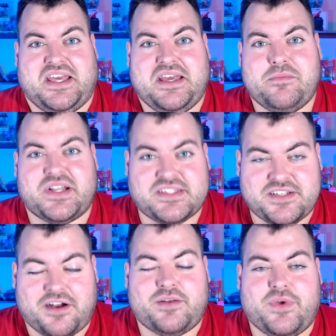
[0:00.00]
But it
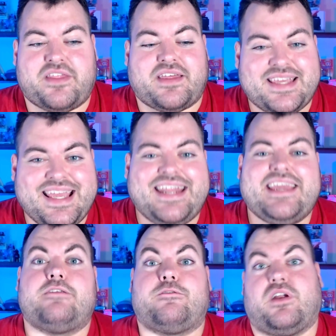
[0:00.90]
started with getting in
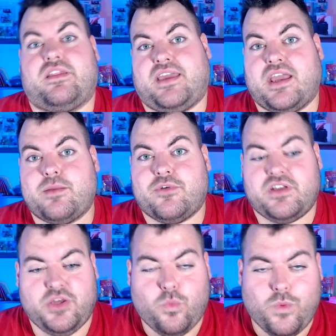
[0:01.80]
front of the camera.
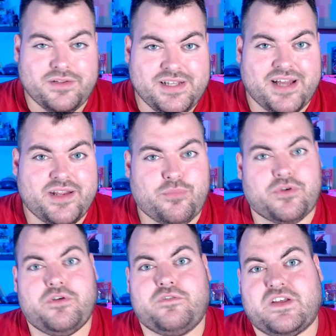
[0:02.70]
You will not
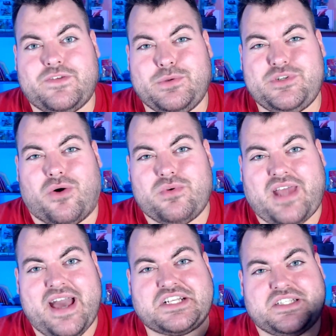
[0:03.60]
improve if you don't
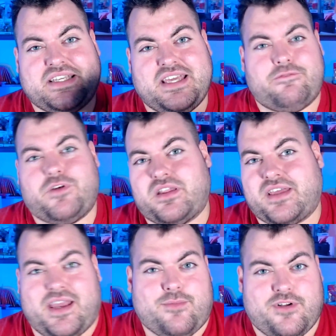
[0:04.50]
actually get in front of the
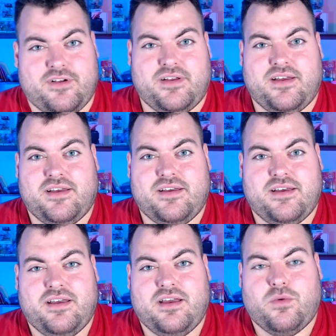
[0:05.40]
camera.
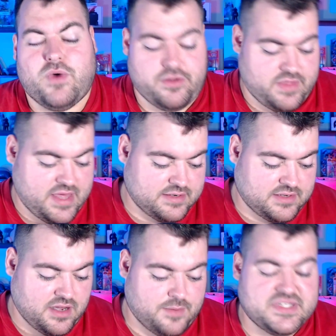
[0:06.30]
Whether that
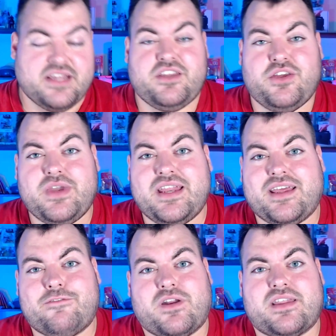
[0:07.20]
comes in you getting in
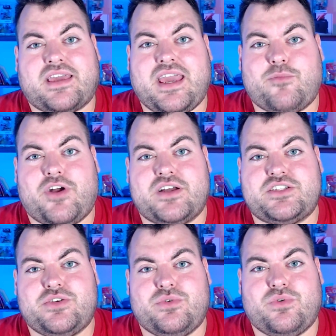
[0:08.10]
front of the camera
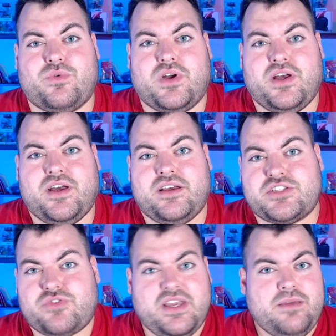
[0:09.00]
to
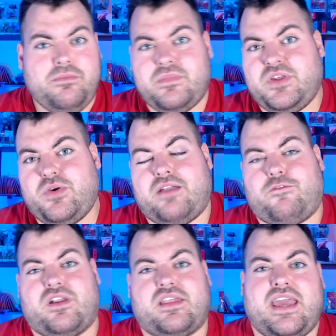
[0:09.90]
stream, you get in front
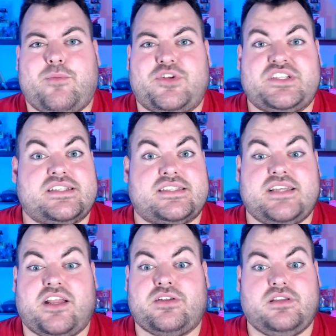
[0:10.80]
of the camera just to sit
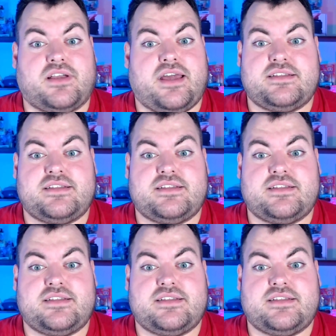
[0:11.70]
here and look at it.